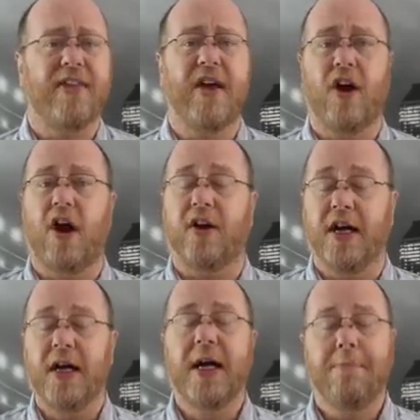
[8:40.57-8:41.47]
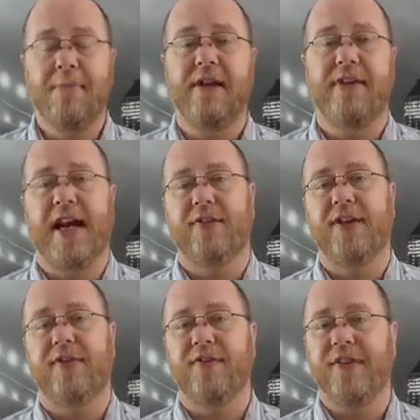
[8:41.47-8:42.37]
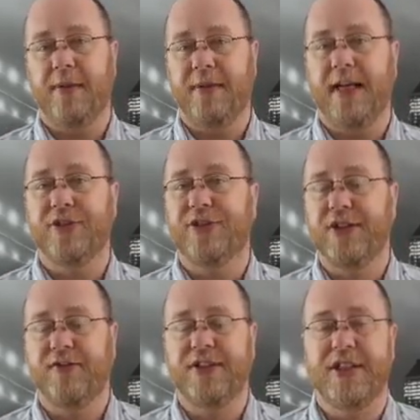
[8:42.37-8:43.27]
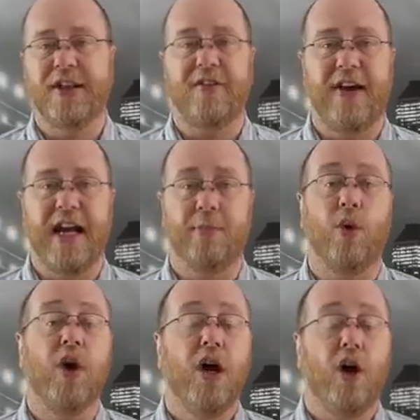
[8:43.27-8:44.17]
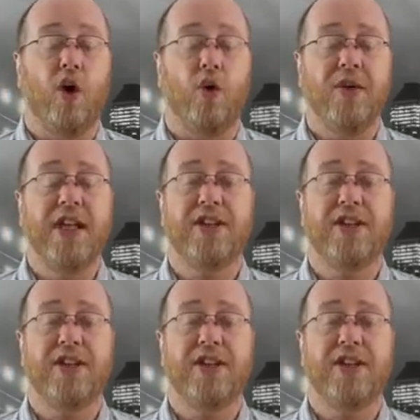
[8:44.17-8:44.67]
and there are a myriad of different VPN services available on the